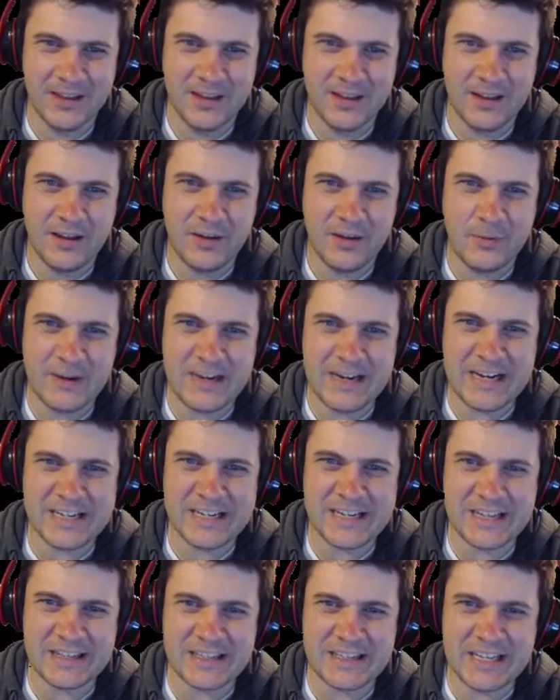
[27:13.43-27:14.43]
We need to
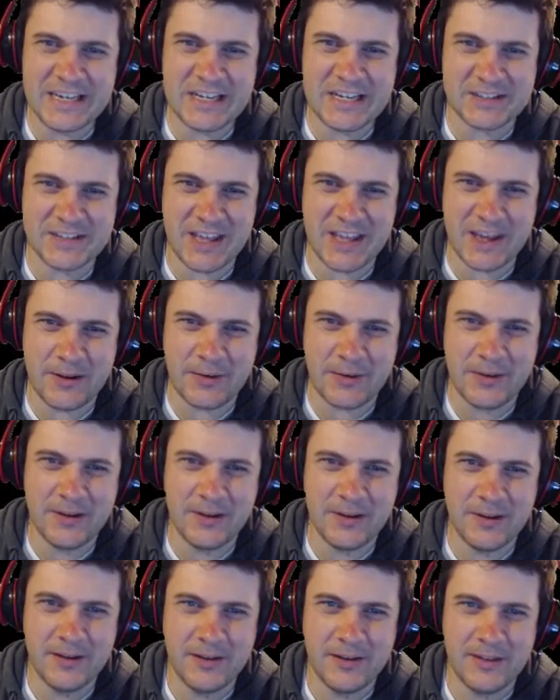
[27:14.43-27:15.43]
get the keys, though.
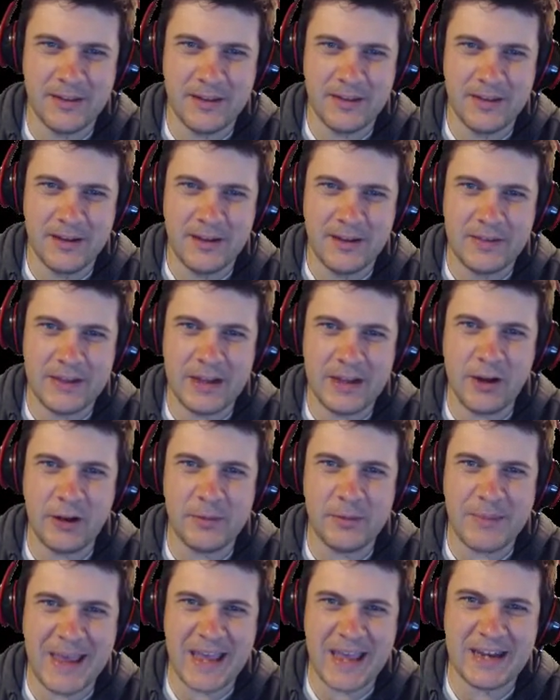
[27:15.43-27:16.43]
The
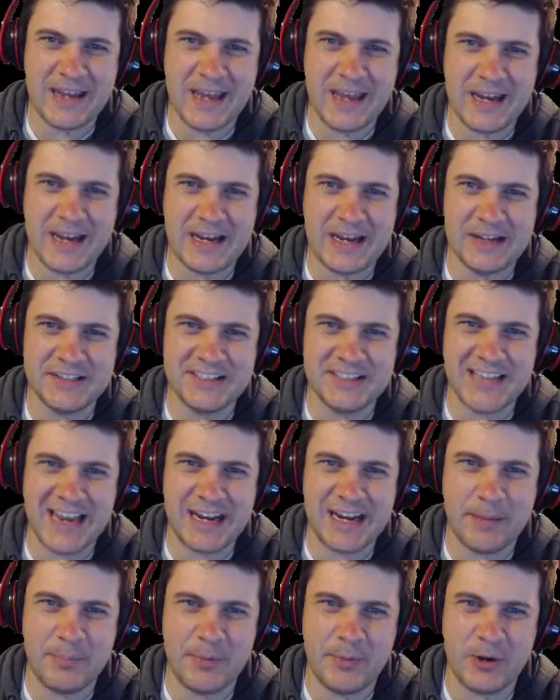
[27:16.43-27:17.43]
old man hid it inside
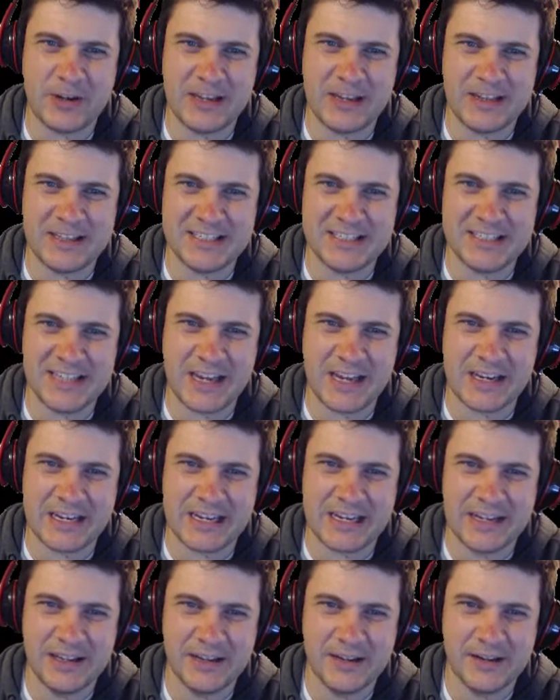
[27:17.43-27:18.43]
a book in the
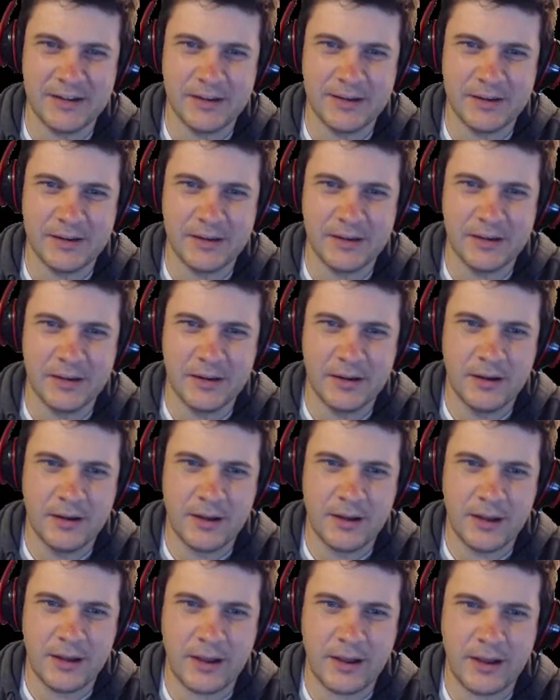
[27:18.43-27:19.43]
study.
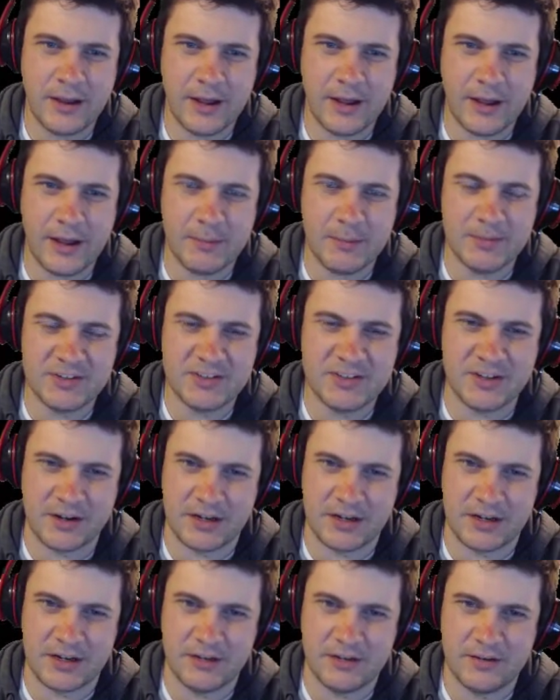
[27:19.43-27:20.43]

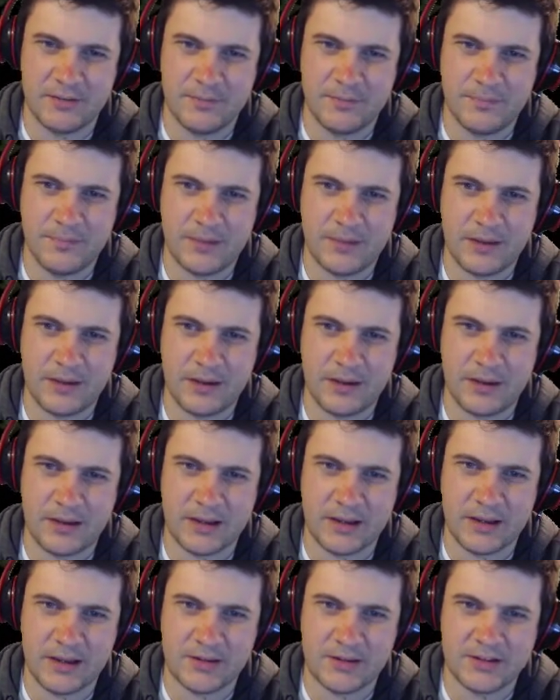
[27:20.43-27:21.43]
Study.
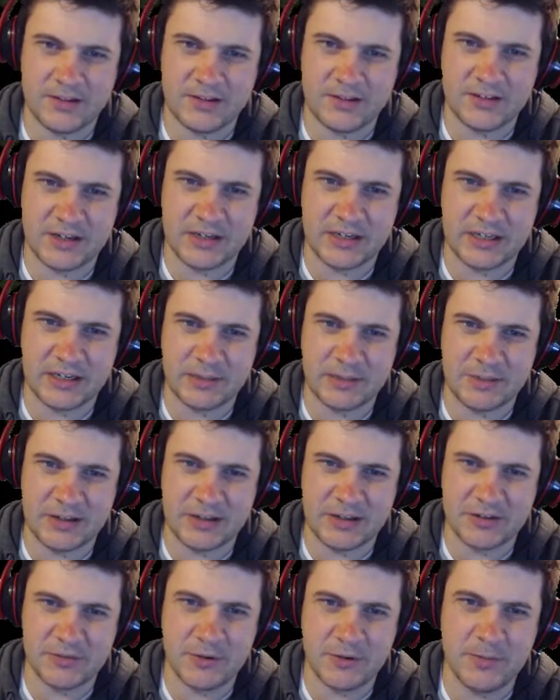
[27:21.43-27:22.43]
Is the study gonna be
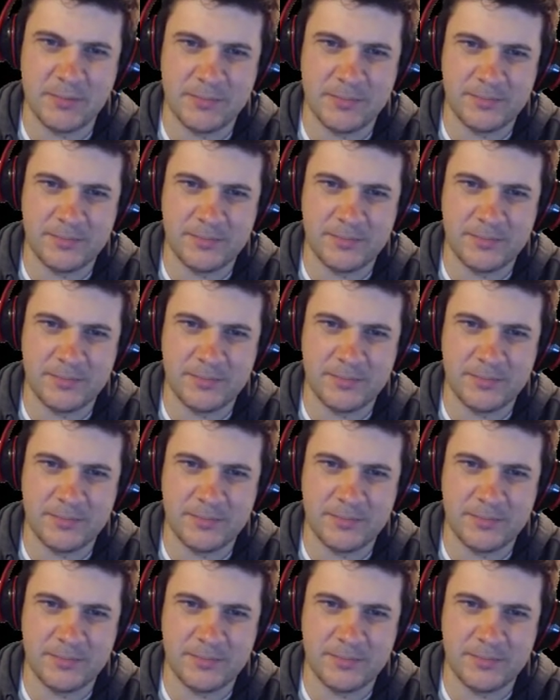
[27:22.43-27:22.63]
this room?